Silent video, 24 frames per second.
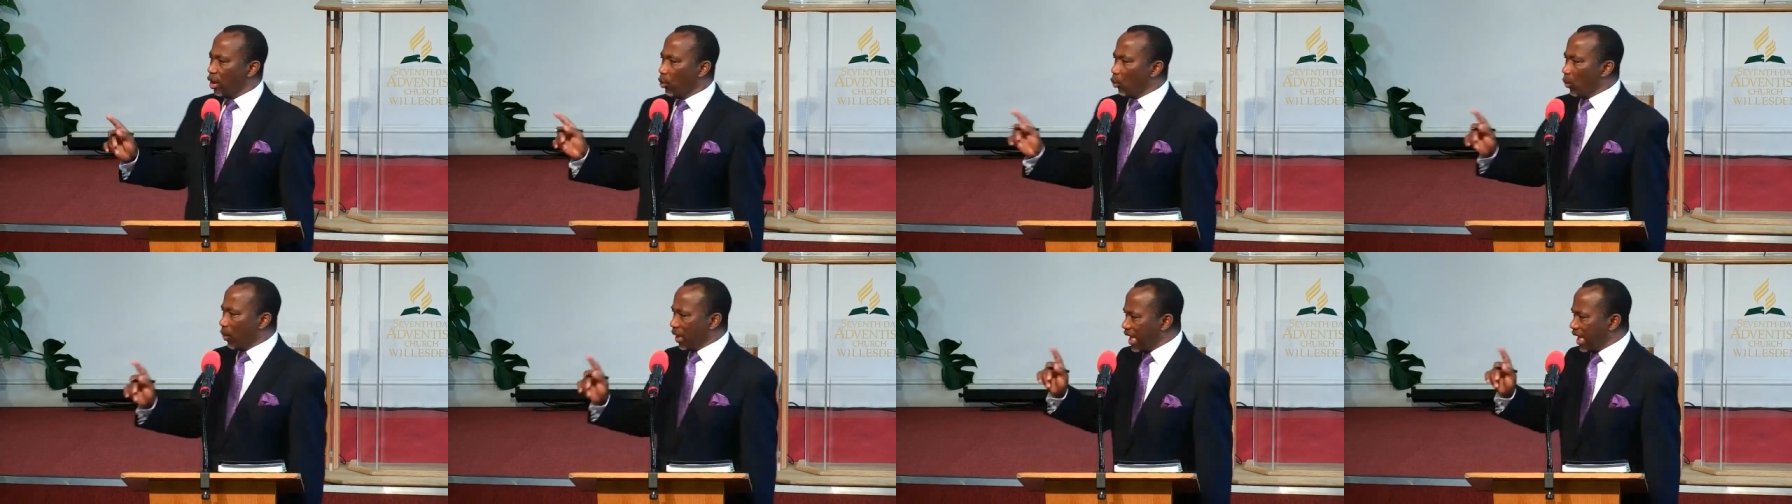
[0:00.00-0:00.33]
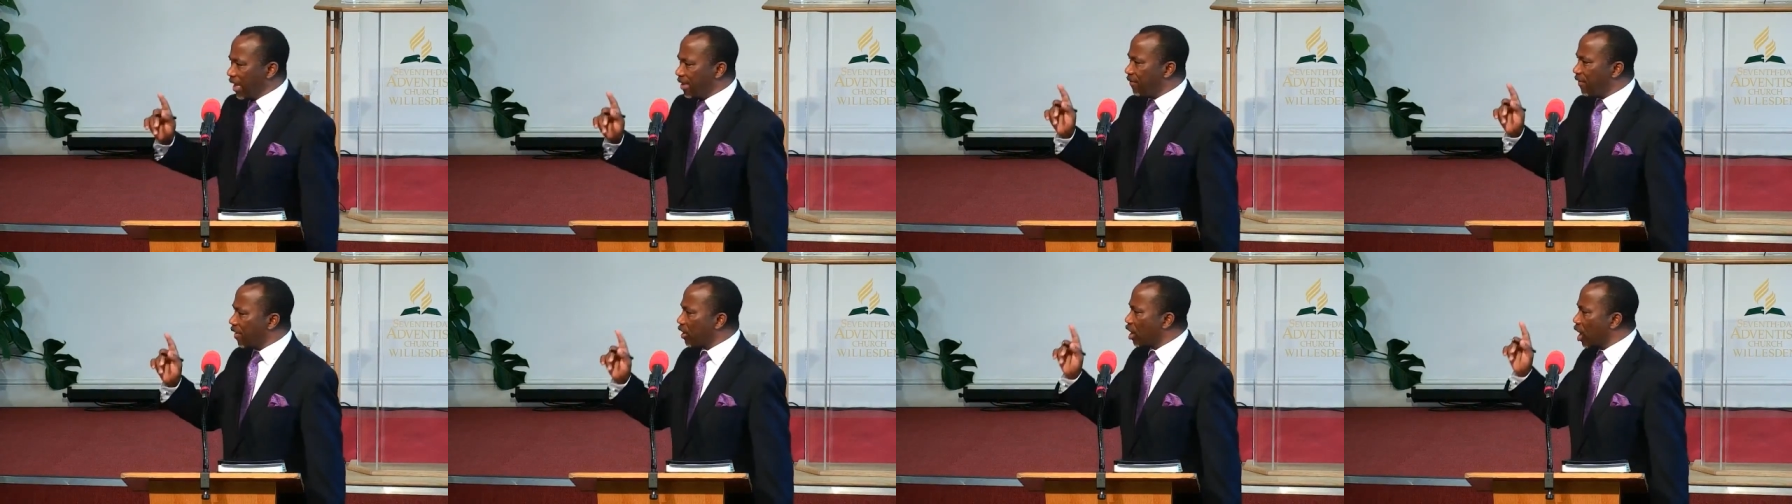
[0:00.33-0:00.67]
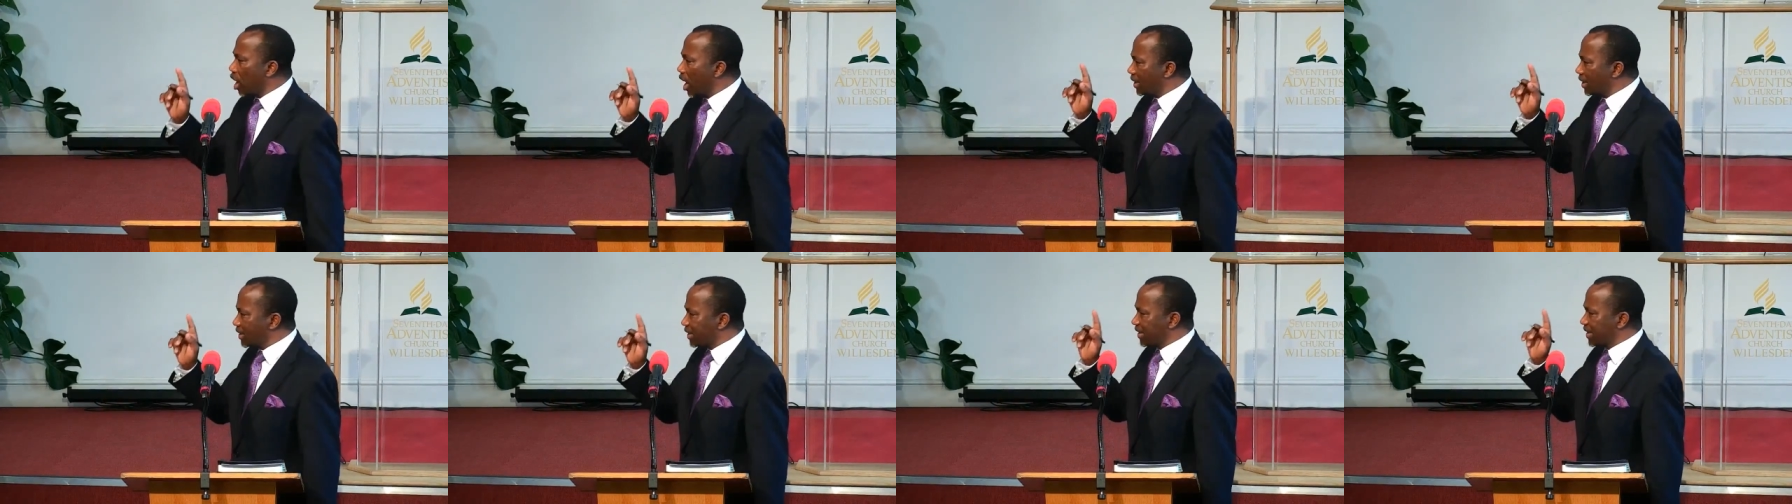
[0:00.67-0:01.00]
Whenever
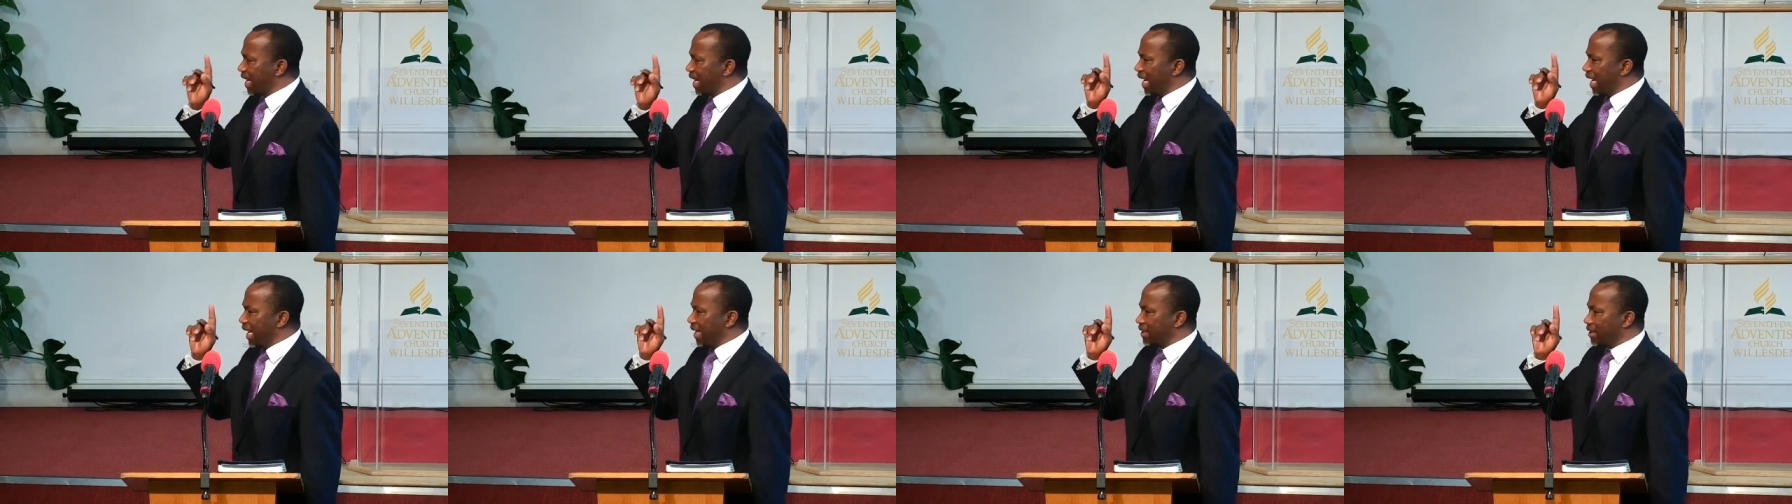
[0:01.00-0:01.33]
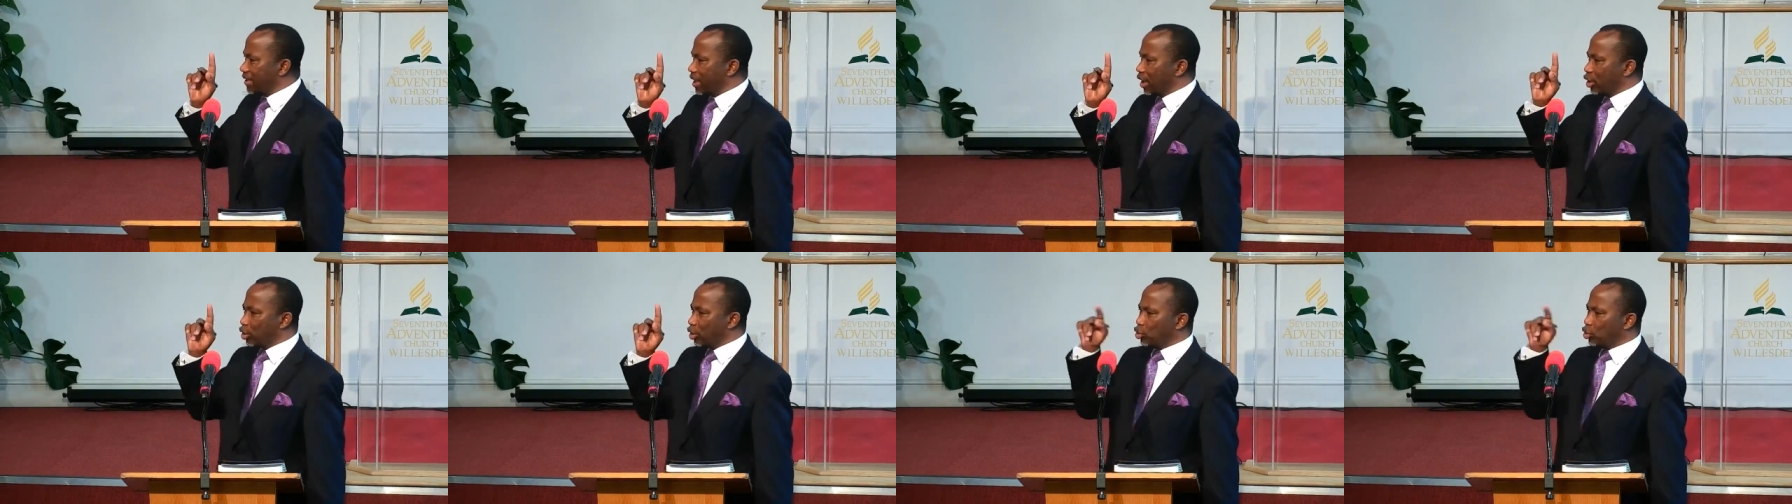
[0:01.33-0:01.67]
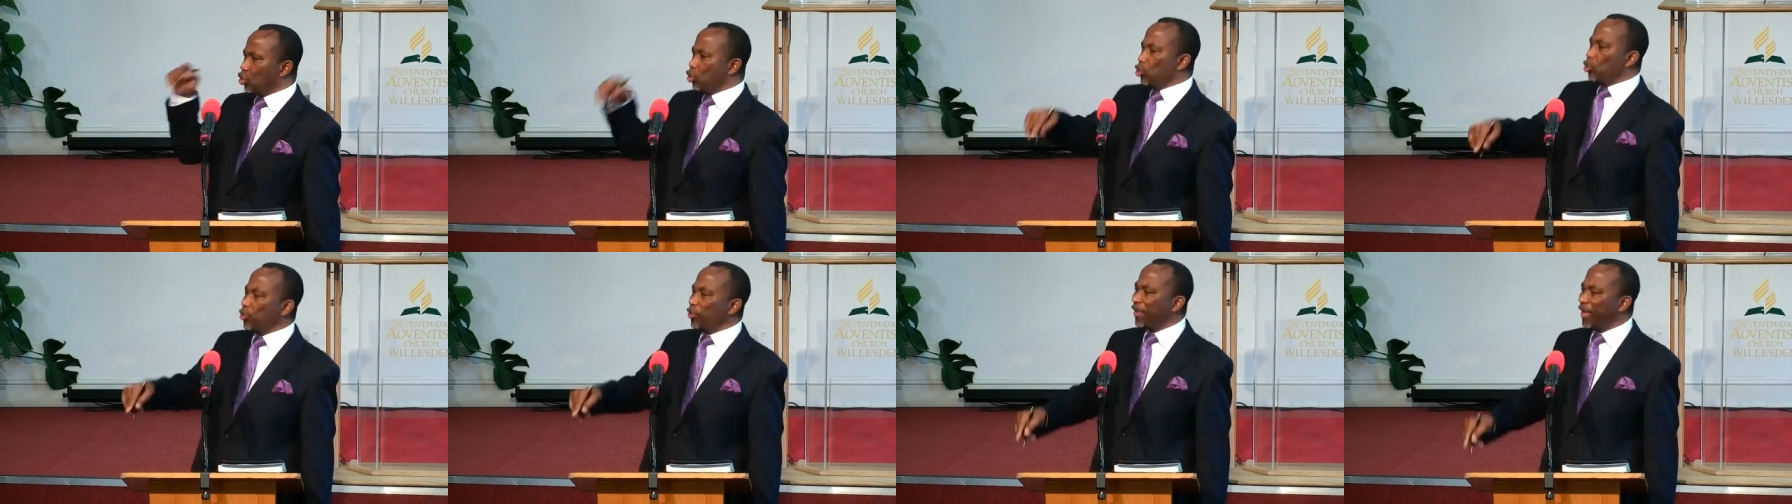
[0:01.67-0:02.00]
God says,
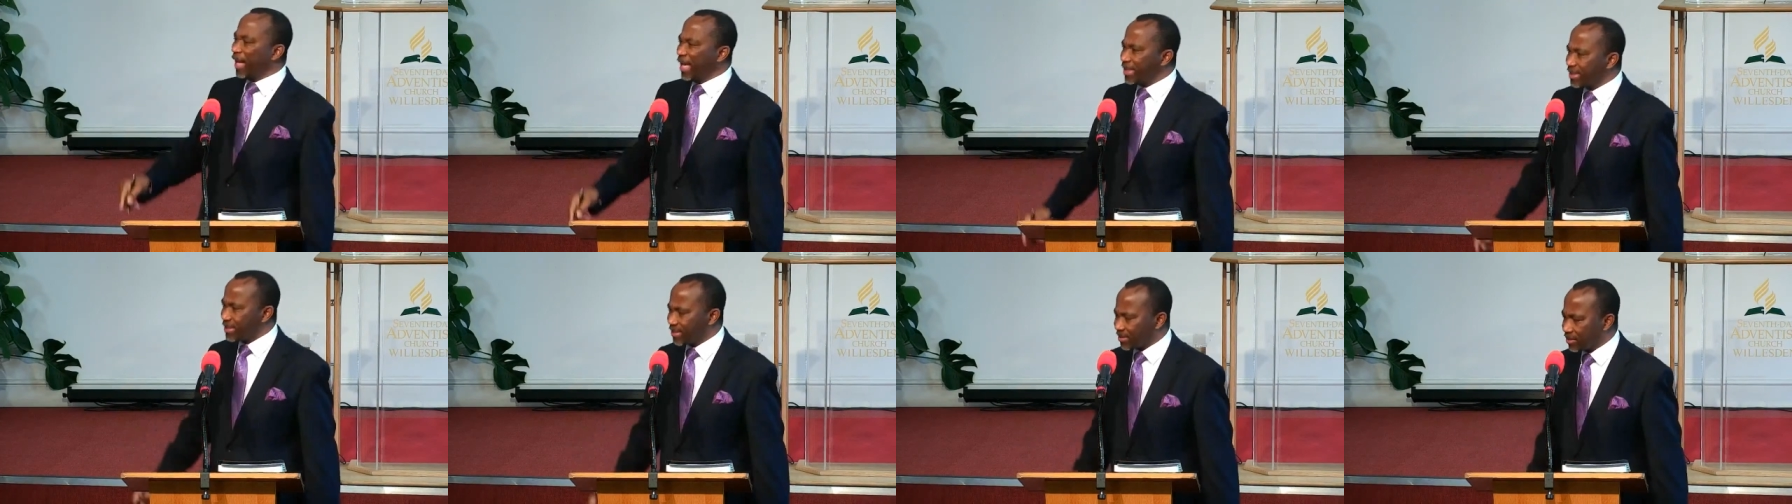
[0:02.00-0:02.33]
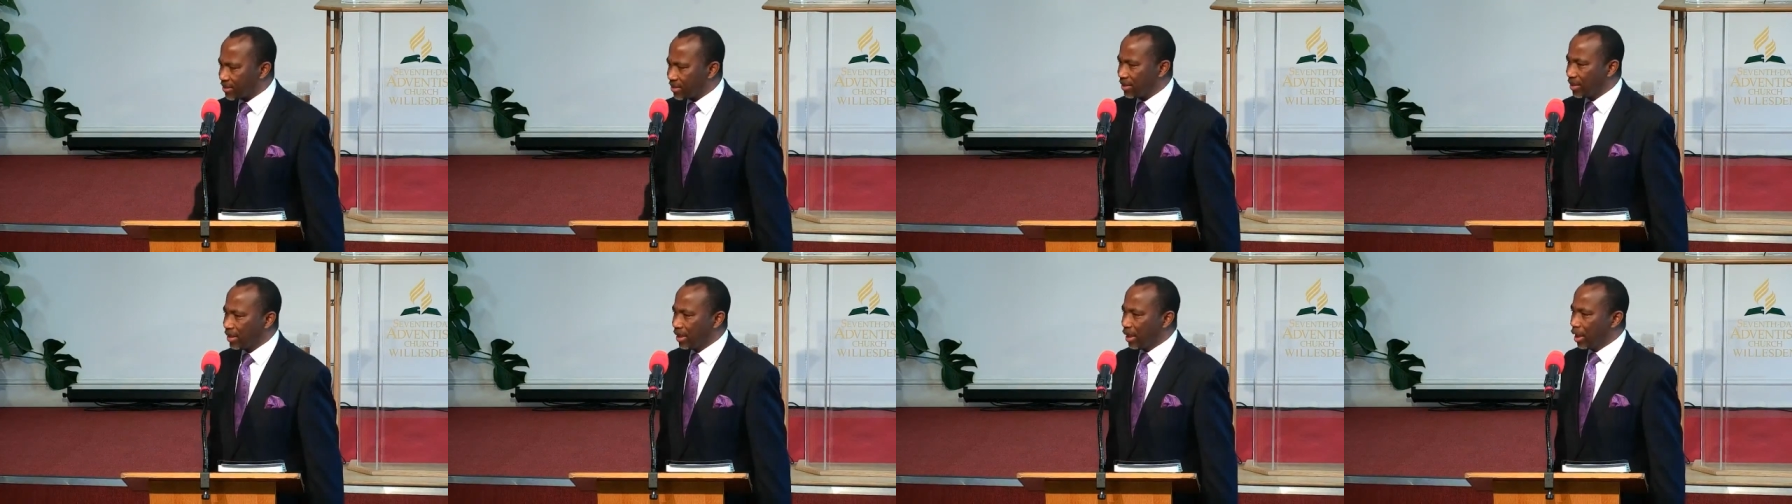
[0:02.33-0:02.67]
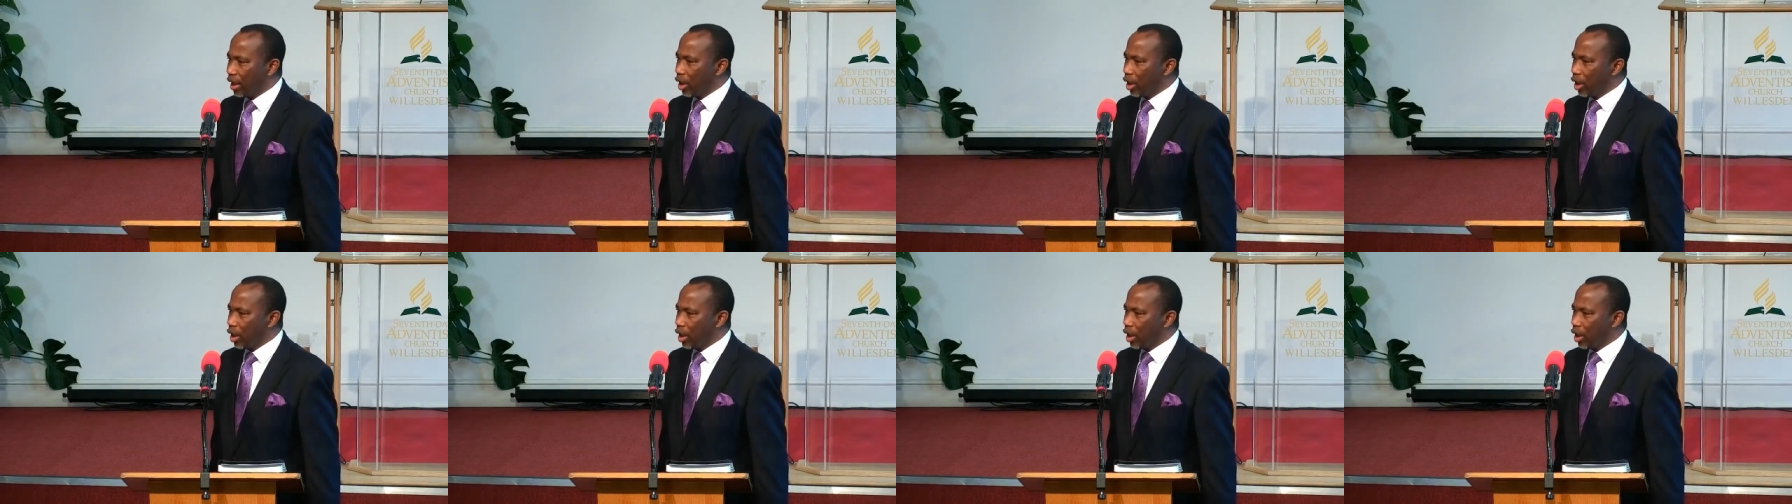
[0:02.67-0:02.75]
do this,